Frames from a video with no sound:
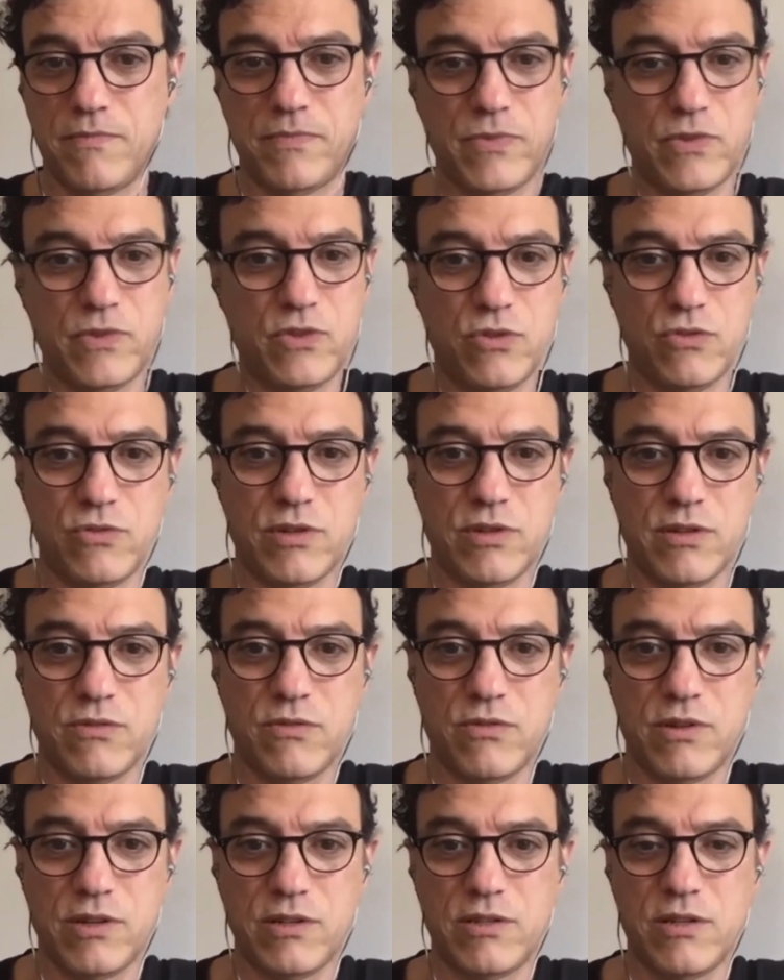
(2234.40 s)
children
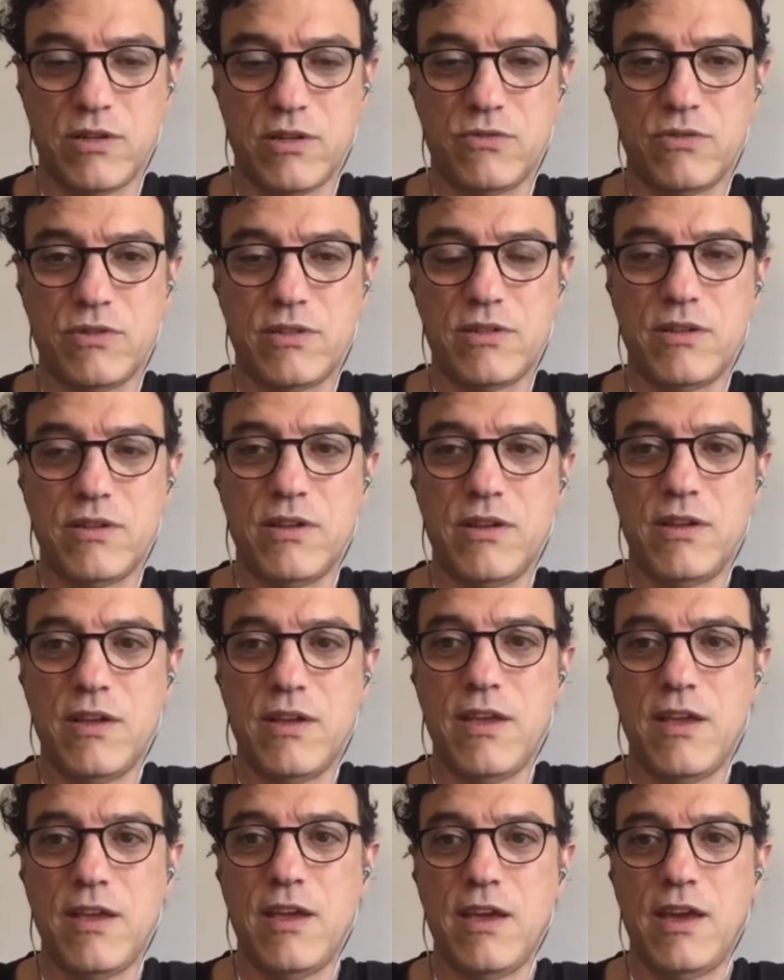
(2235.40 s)
or adults
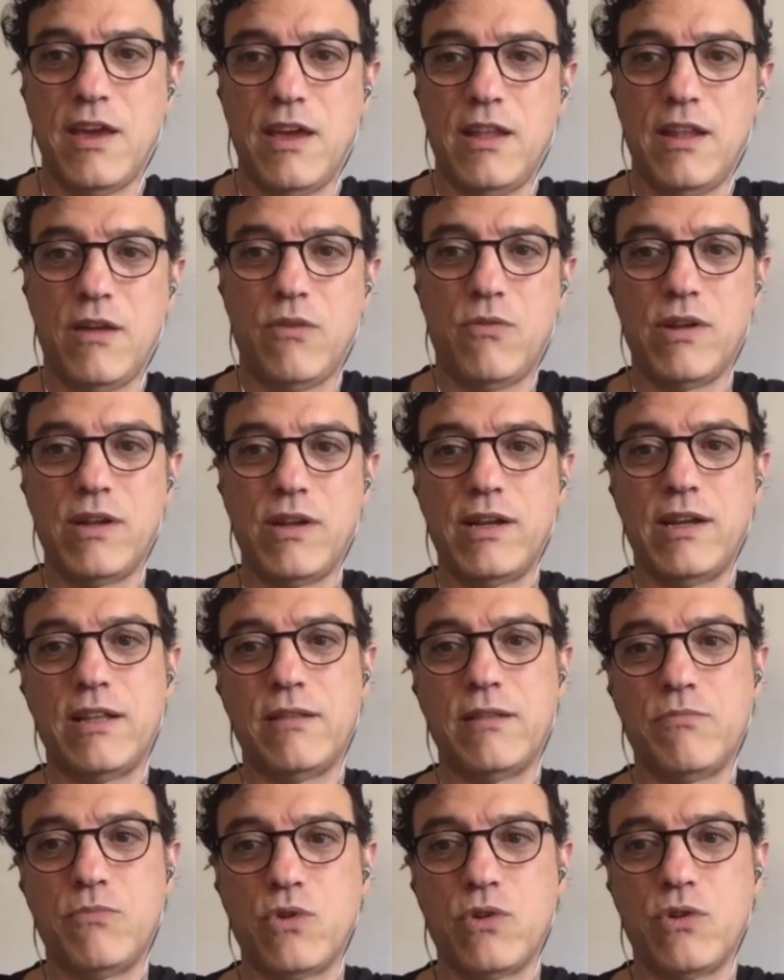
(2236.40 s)
and i want to
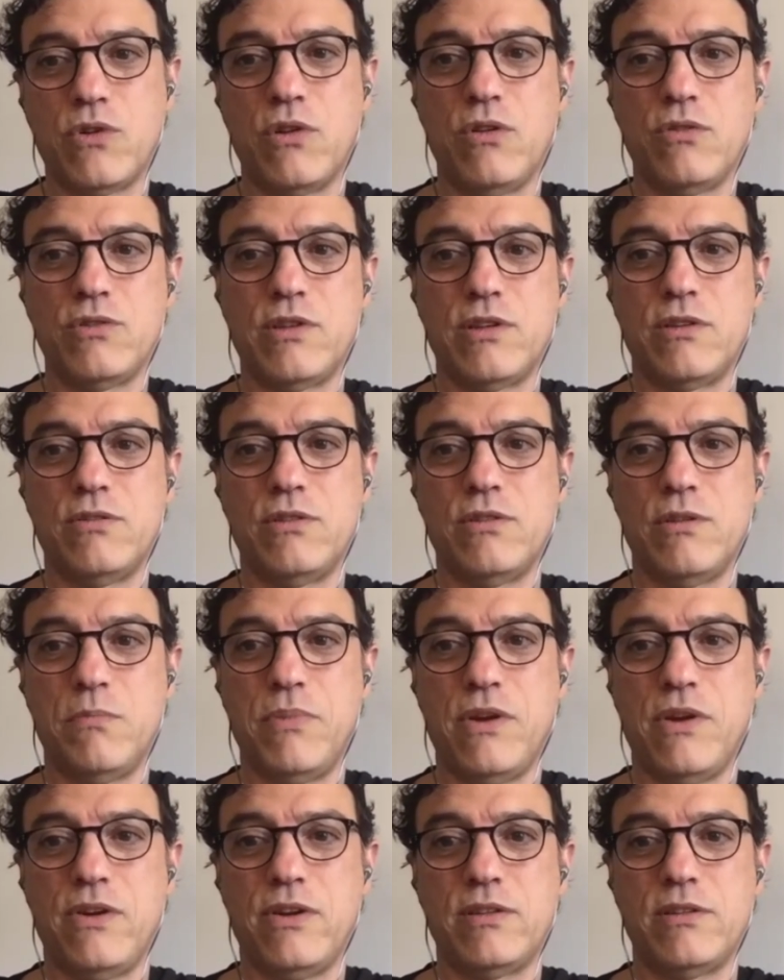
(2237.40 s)
get more closer to the
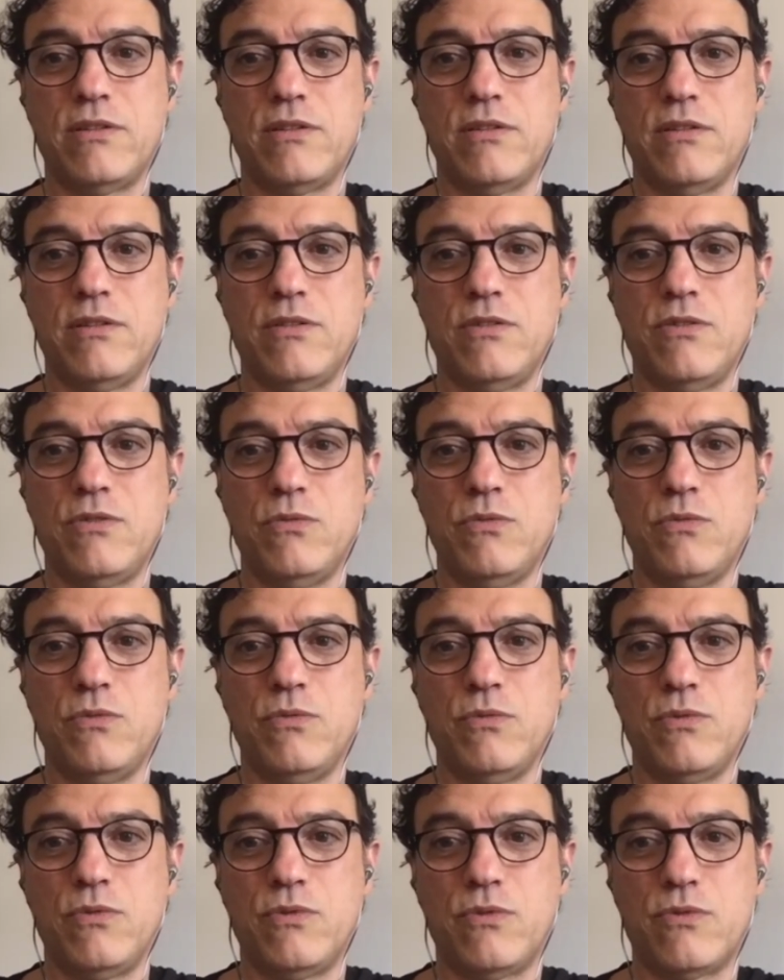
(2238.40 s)
parents
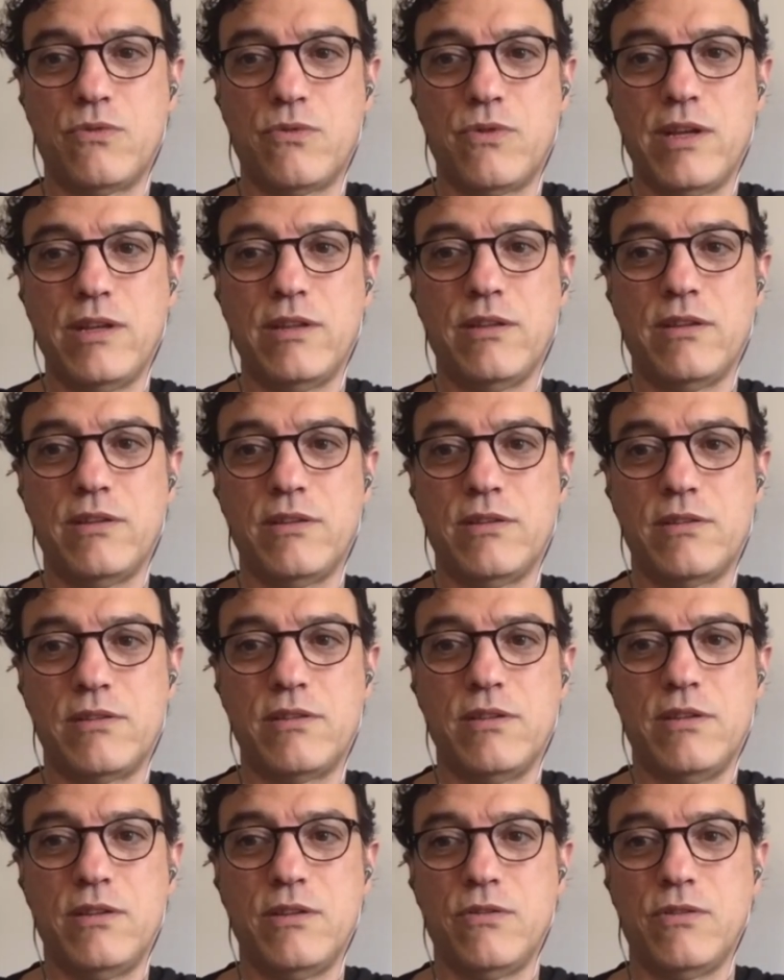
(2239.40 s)
to create this
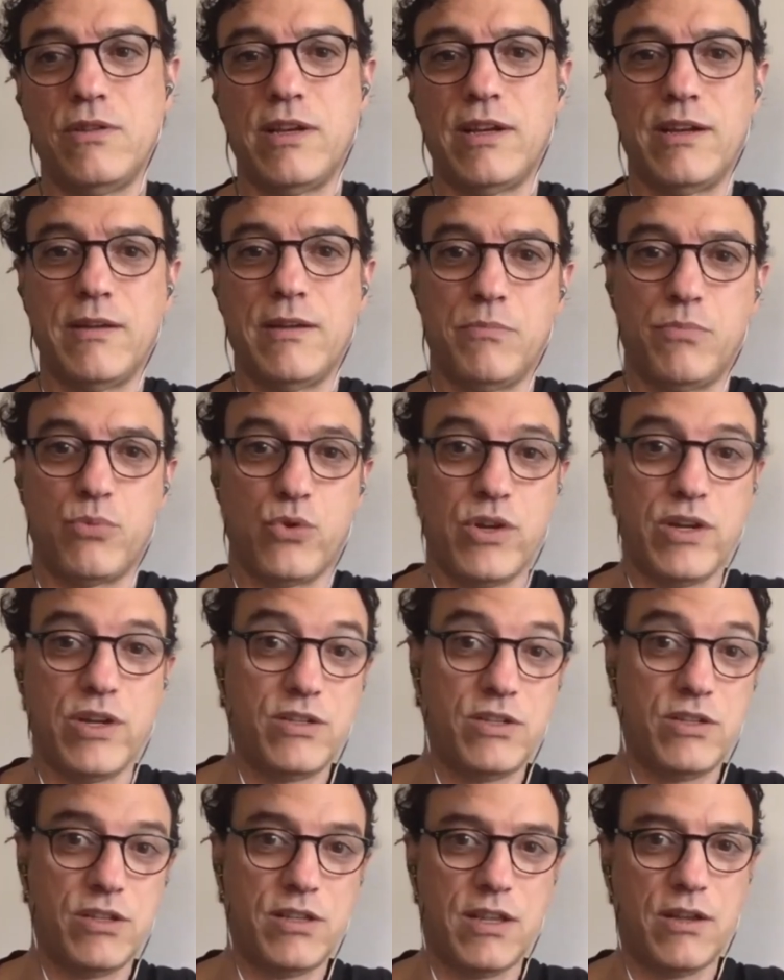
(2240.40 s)
you know like a
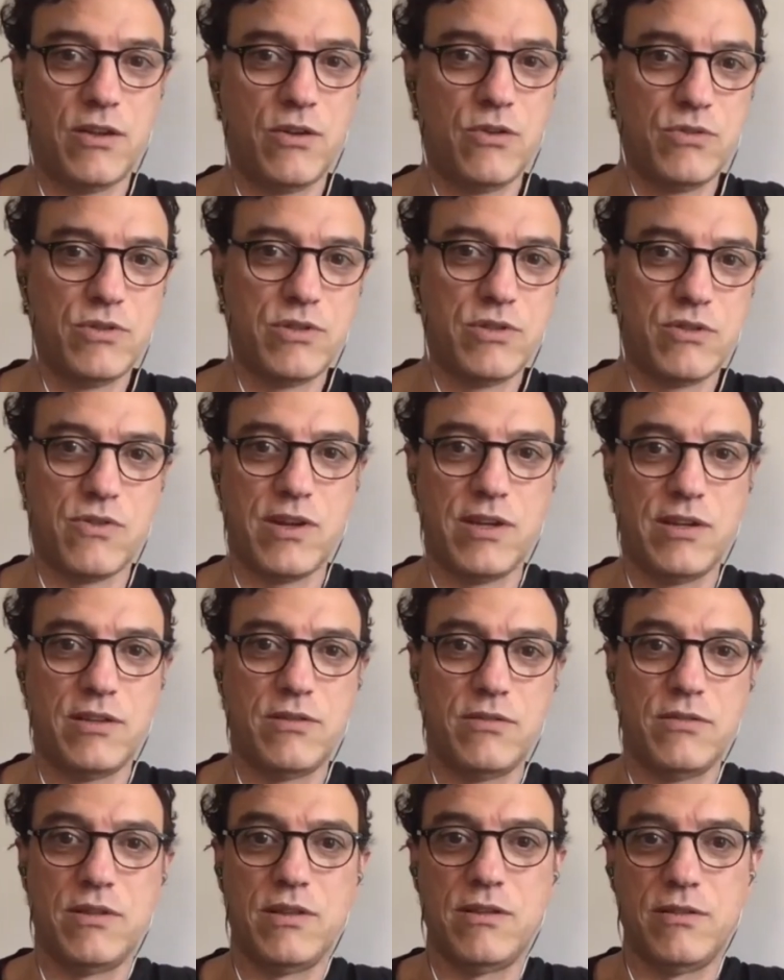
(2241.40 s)
bridge that goes straight
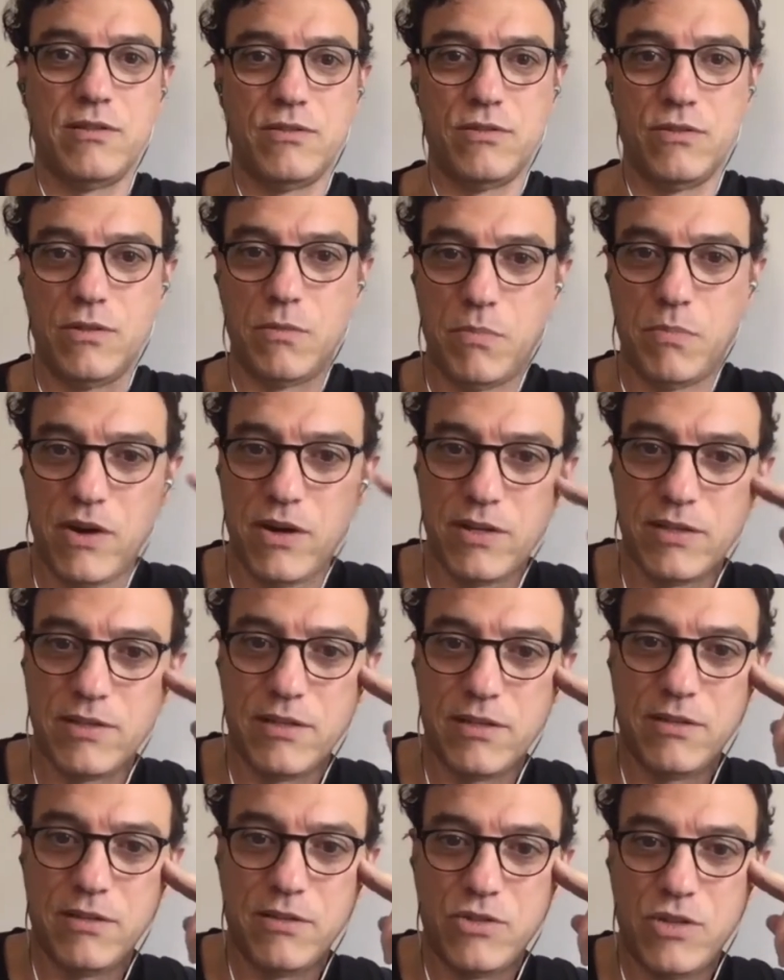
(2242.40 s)
to the to the parents
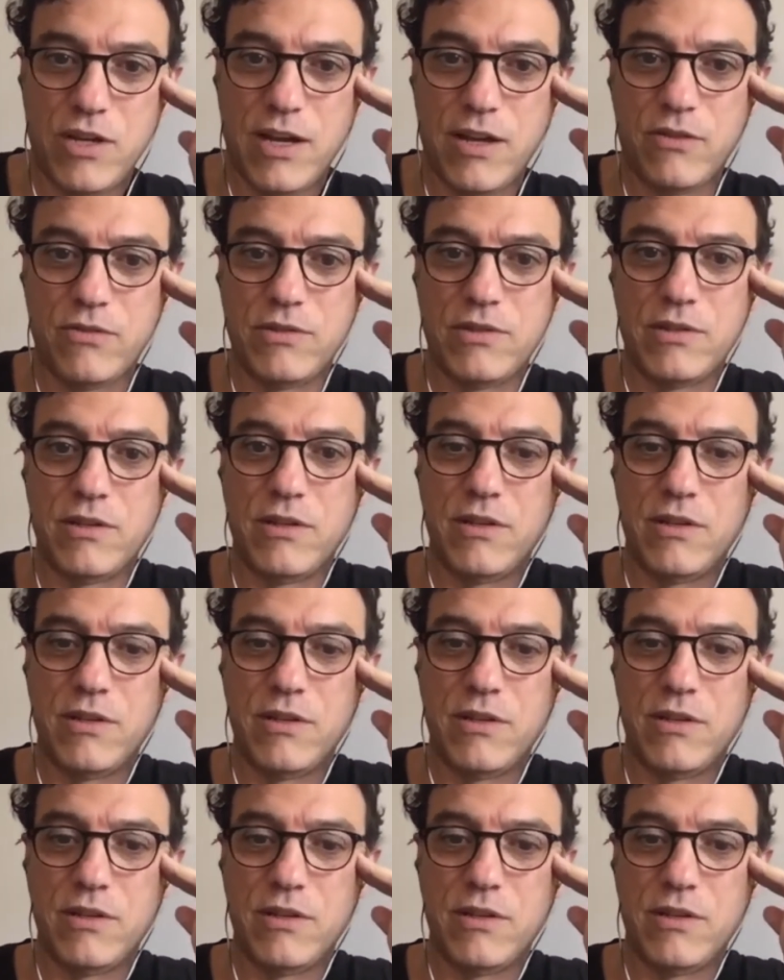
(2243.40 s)
and the child